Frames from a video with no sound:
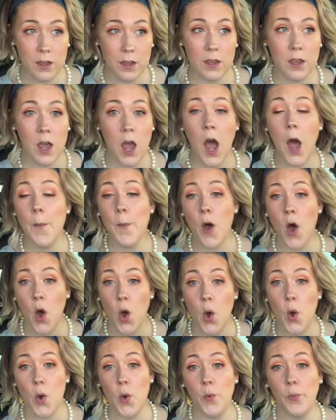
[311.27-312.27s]
come
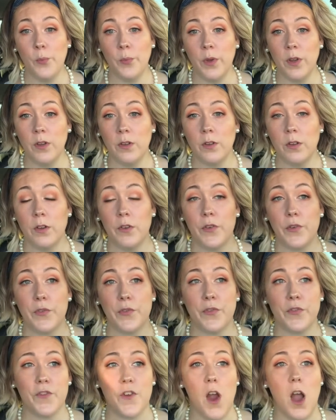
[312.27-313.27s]
home
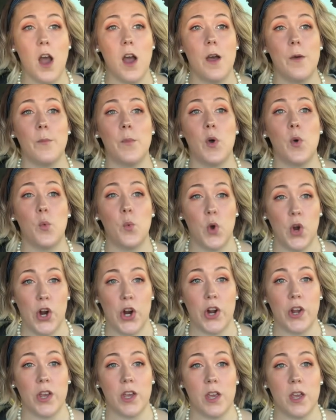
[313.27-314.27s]
from
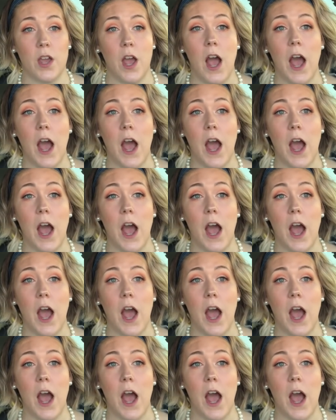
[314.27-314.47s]
work,